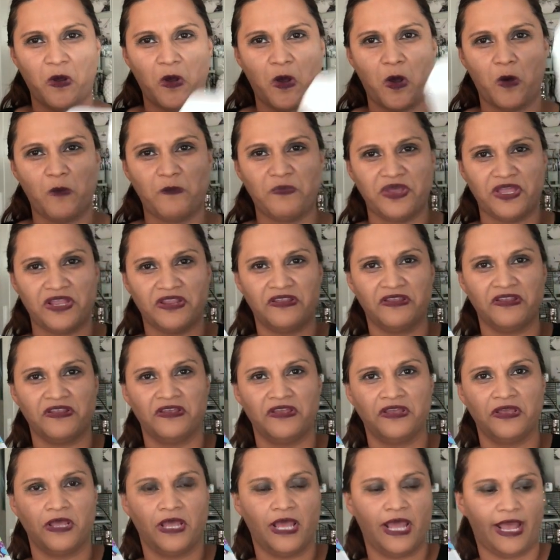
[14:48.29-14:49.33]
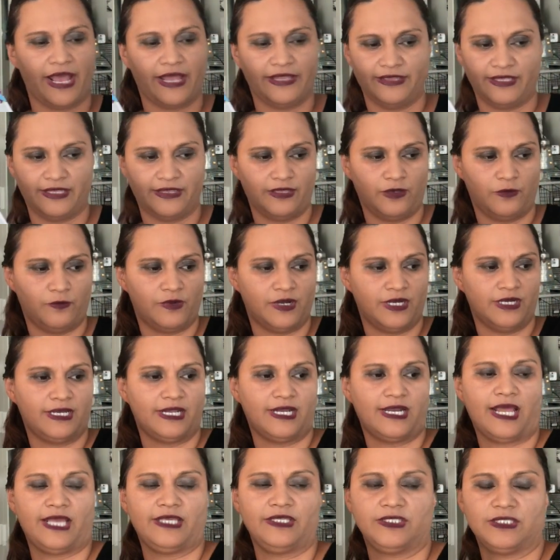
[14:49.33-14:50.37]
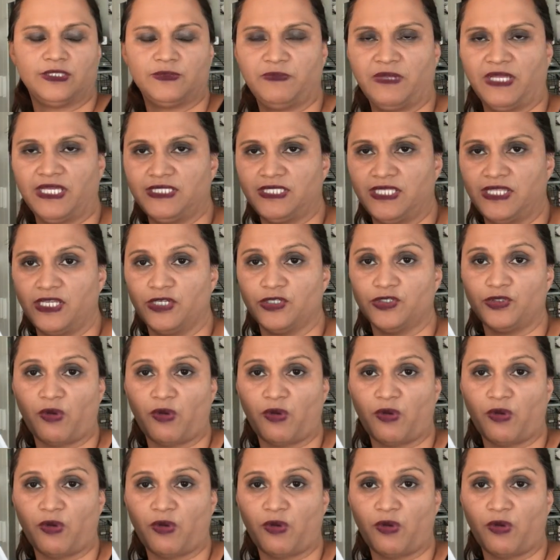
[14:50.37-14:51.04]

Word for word: opened, and then the one that I just placed in there.